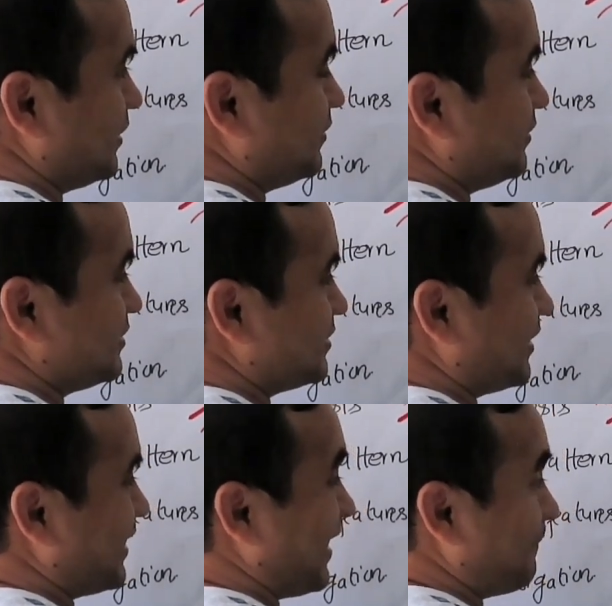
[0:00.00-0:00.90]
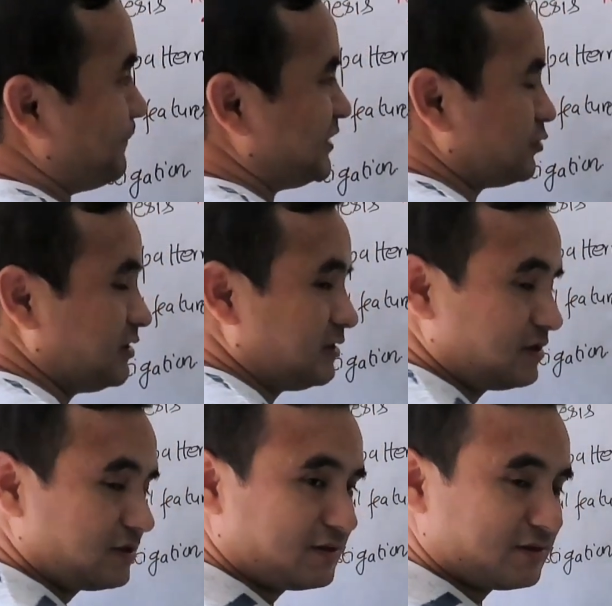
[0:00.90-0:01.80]
There is the gap
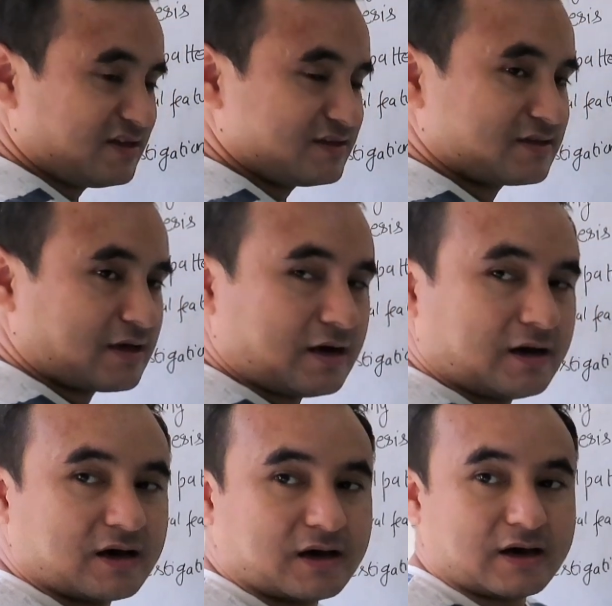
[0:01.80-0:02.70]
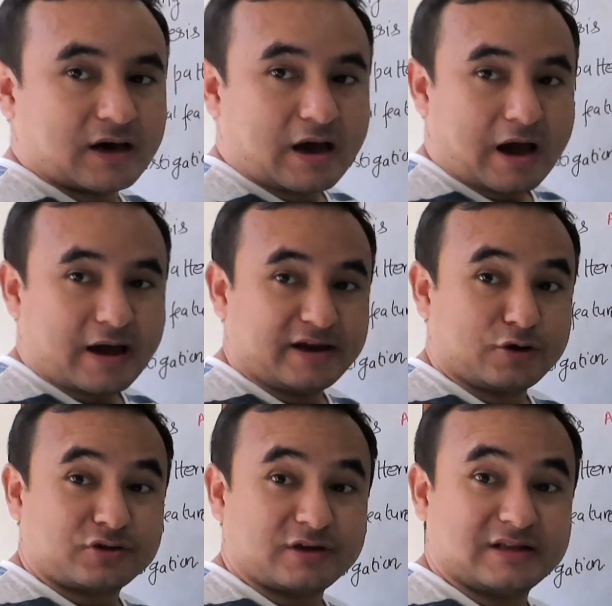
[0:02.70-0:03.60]
between these
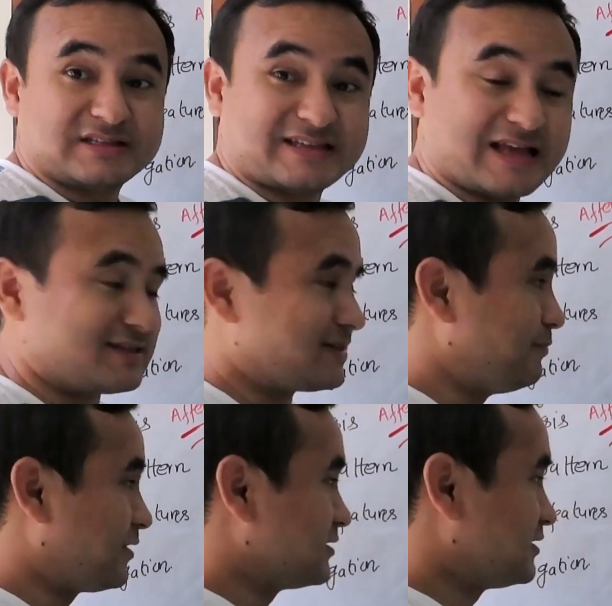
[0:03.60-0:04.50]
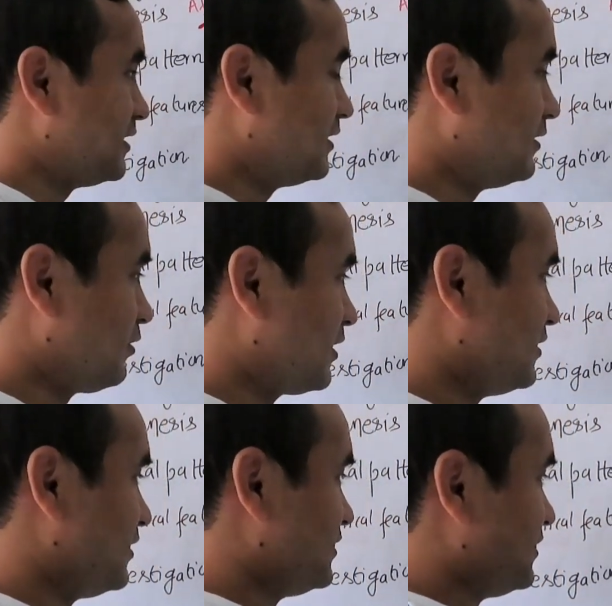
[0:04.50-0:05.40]
endothelial cells, because there
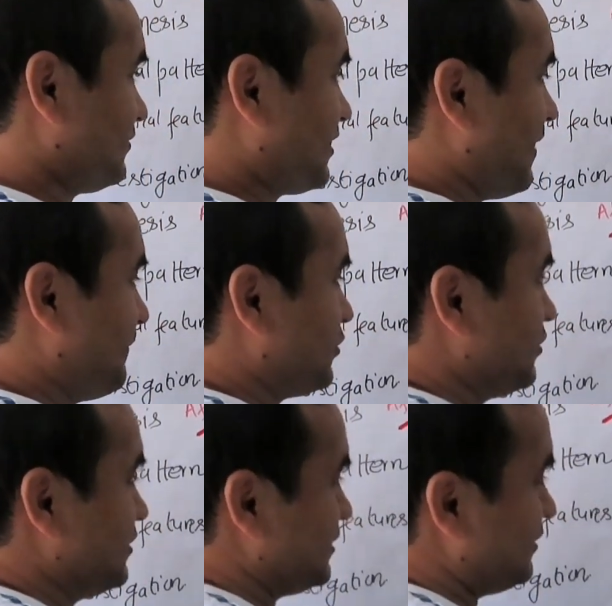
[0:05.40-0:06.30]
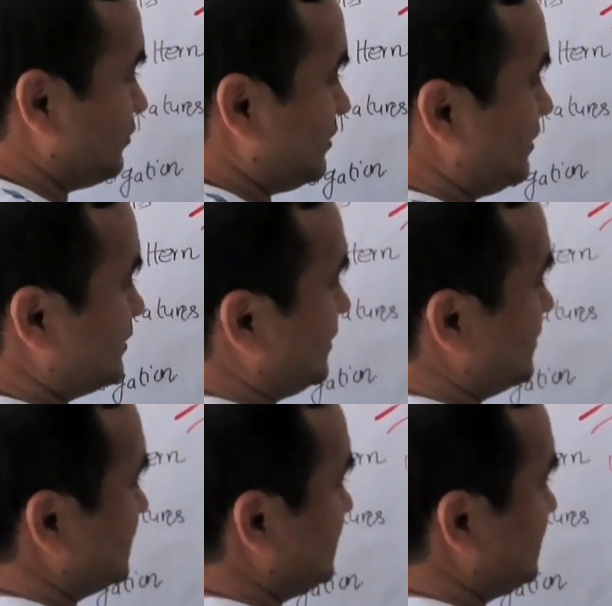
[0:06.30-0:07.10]
is a gap between these endothelial cells.